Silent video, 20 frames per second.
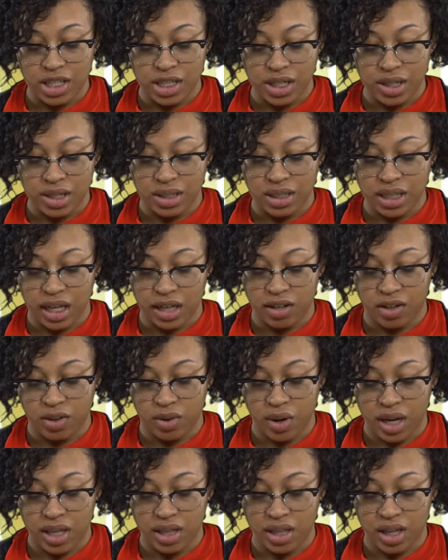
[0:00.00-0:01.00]
year in 2nd
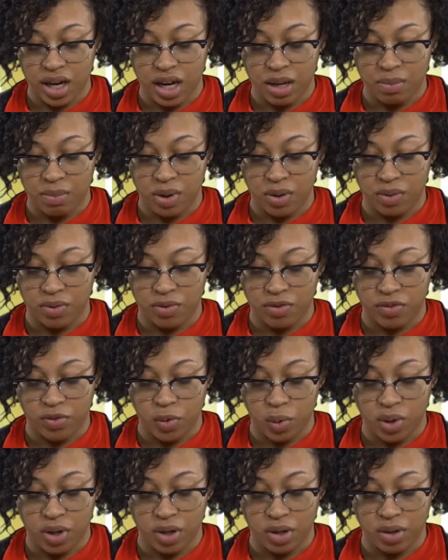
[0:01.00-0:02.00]
grade, there had been
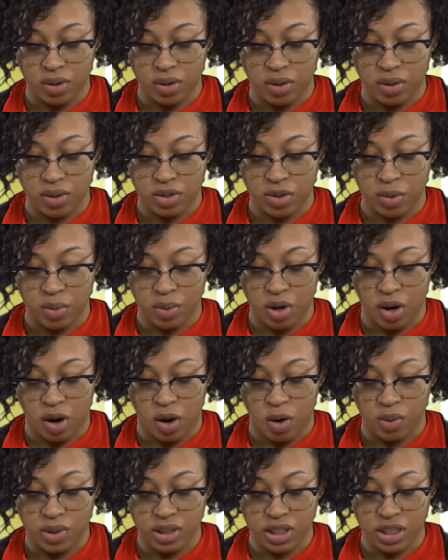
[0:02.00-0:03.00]
4 girls who were
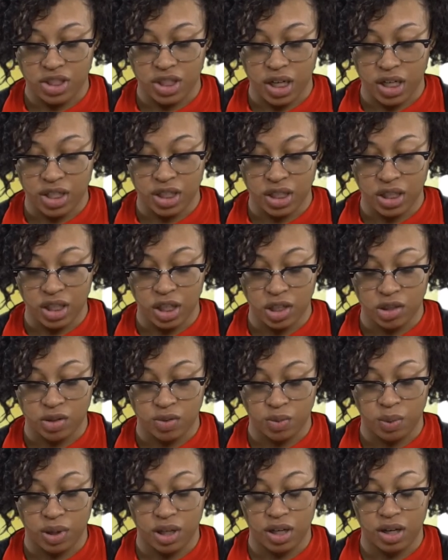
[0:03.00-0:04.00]
always exchanging looks
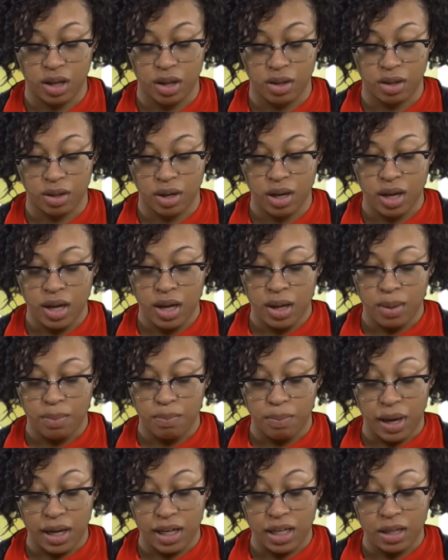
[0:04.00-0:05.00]
with one another.
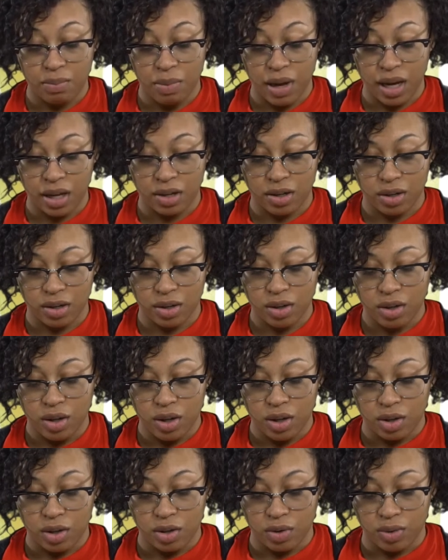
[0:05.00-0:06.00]
Becky Baker,
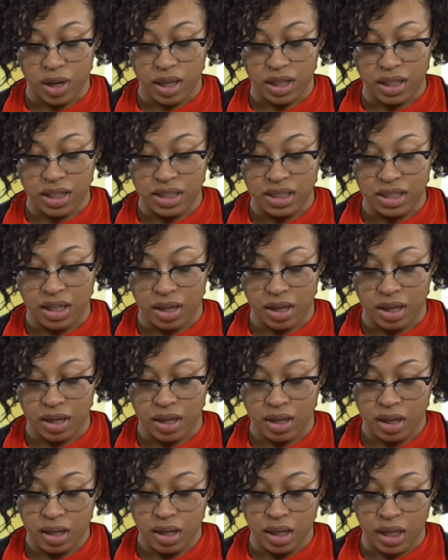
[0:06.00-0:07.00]
Lorelli
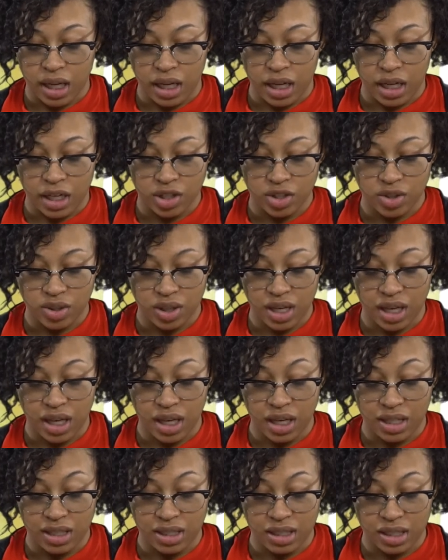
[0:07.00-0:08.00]
Sun, Andrea
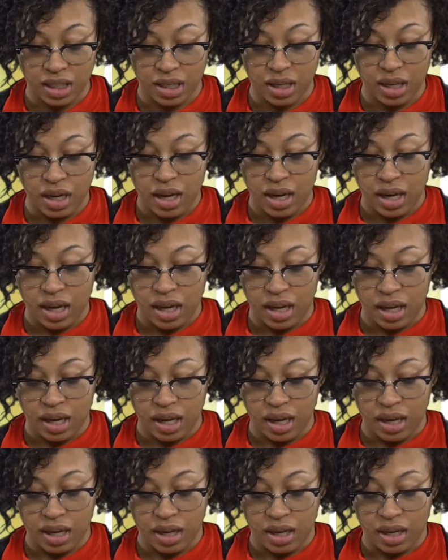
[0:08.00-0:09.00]
Hennessy,
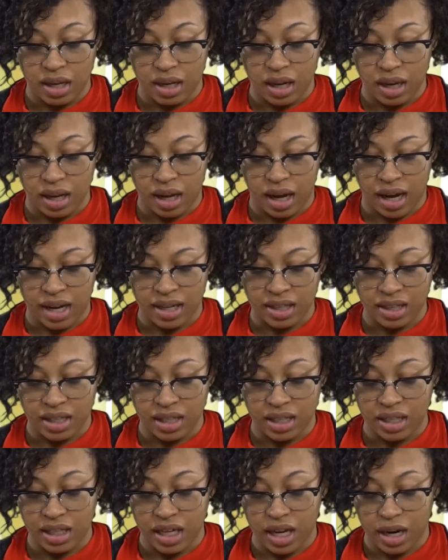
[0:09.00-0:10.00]
and
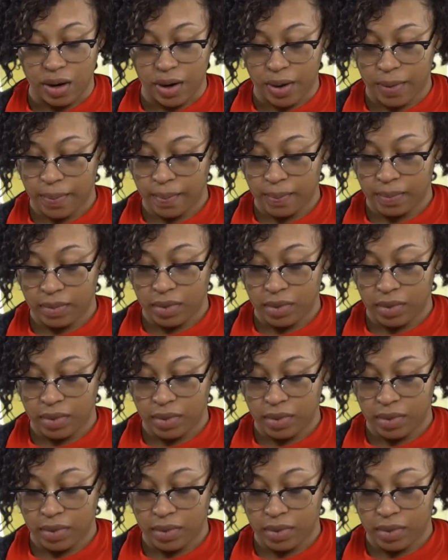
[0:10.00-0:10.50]
Eileen Garrett.